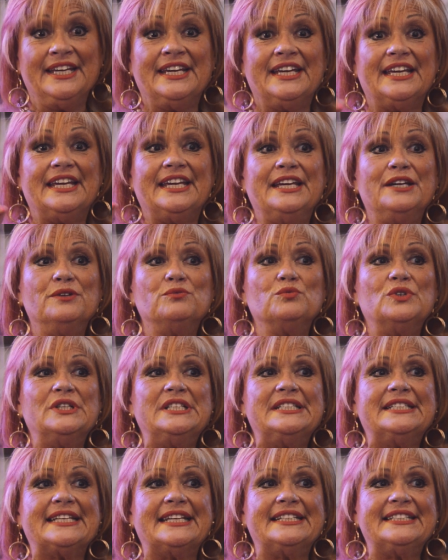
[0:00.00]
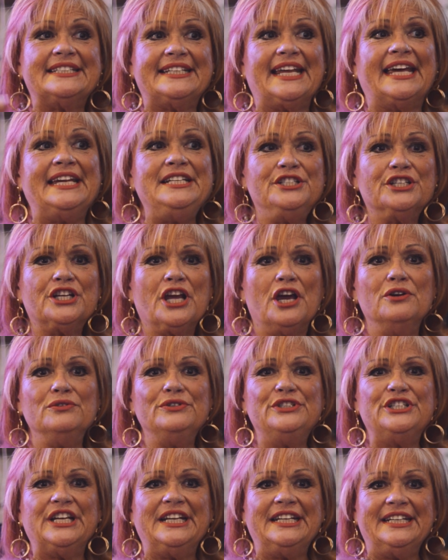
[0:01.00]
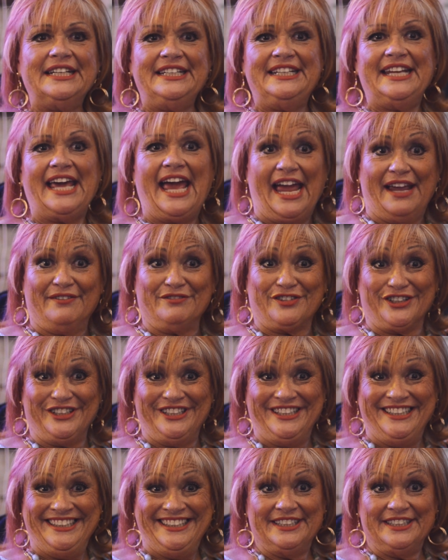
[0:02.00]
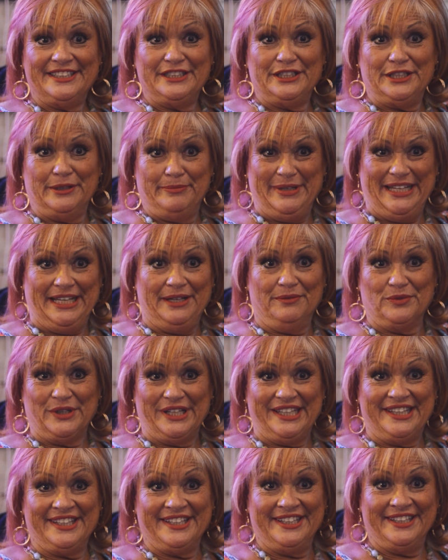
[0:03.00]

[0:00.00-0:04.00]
It was a stagecoach inn and tavern to begin with.